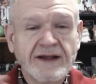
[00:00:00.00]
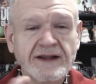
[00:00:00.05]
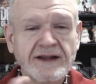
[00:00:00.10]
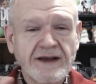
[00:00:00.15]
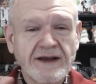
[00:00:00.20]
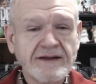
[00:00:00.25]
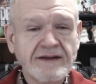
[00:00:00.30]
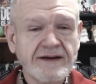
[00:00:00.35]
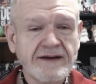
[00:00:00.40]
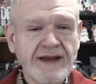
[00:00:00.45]

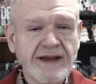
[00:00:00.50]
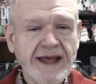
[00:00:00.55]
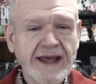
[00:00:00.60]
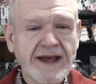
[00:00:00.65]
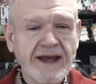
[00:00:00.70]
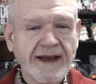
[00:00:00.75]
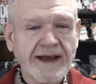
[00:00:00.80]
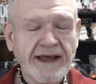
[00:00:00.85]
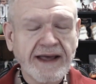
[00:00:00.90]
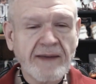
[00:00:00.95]
The other
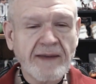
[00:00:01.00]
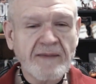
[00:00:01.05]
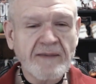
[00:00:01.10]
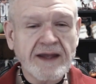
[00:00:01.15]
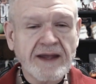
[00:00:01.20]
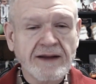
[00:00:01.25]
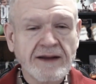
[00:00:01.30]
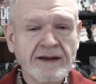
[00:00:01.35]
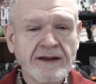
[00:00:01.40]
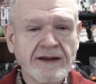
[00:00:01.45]
day I came
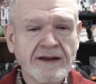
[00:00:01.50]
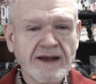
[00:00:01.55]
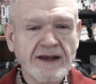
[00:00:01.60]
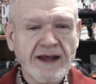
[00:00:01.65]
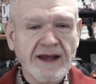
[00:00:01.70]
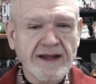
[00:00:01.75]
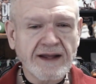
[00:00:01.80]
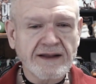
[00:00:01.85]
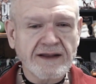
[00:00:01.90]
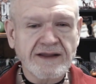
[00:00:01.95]
in
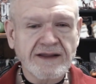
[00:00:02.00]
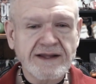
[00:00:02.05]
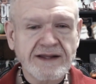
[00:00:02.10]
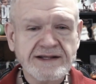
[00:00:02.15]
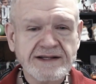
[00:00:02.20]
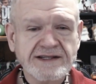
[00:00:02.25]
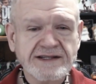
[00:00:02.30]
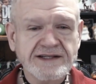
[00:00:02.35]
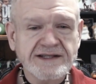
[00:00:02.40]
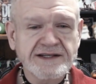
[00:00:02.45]
and
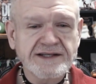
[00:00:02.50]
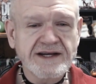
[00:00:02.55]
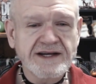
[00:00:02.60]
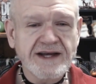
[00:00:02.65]
this